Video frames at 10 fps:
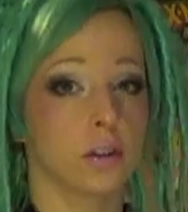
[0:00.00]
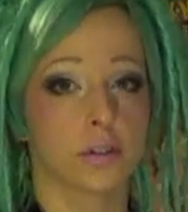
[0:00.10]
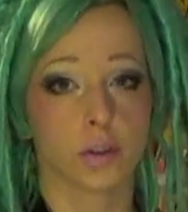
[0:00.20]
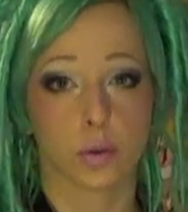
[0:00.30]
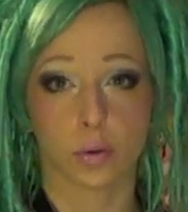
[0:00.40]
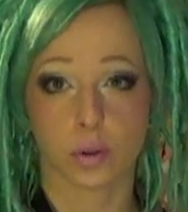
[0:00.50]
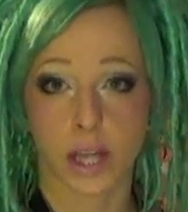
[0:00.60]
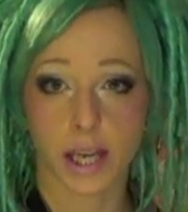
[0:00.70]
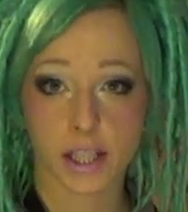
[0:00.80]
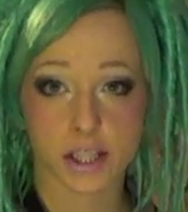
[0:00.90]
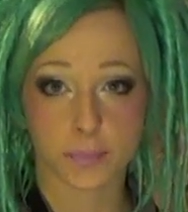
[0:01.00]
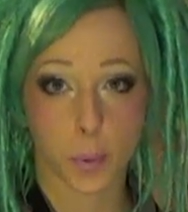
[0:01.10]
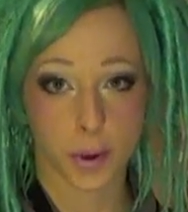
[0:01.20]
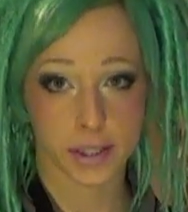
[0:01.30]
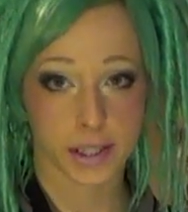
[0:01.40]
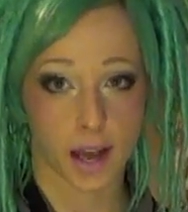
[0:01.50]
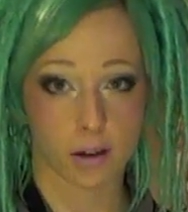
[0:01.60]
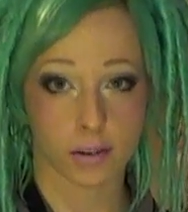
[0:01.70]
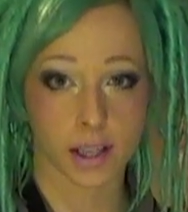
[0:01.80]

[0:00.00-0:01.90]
So like I just pointed out